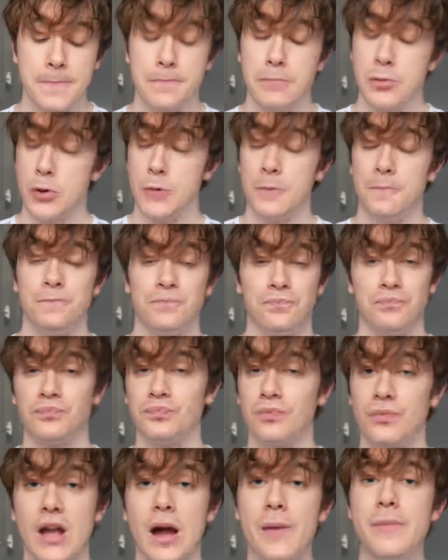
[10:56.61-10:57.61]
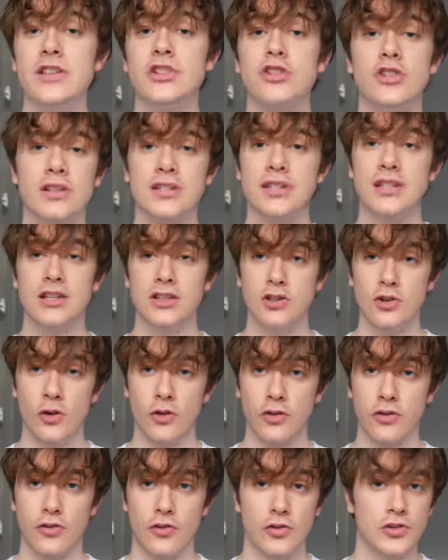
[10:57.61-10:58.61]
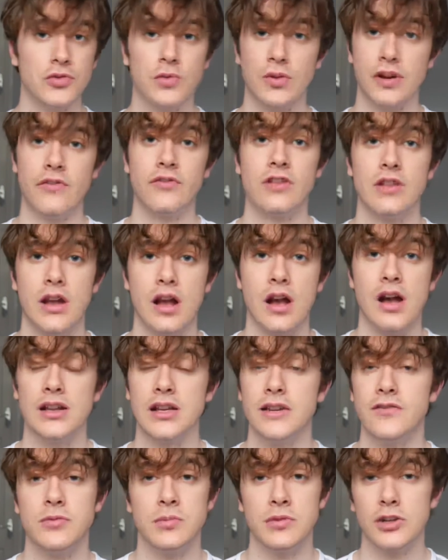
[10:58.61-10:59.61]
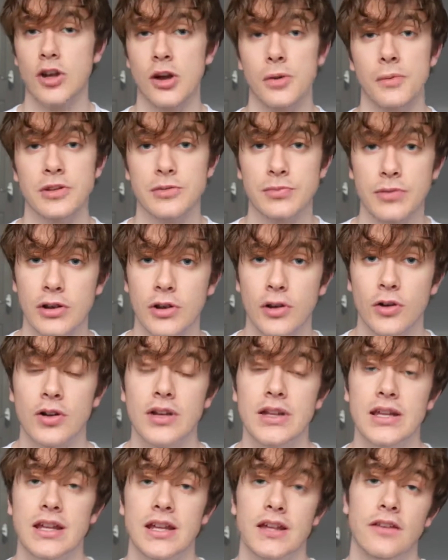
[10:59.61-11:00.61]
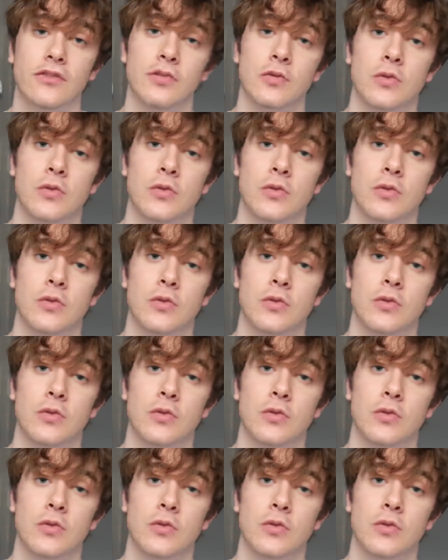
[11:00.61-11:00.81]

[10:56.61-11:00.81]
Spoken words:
But I'm interested in your thoughts, whatever they are. Leave them in the comments below if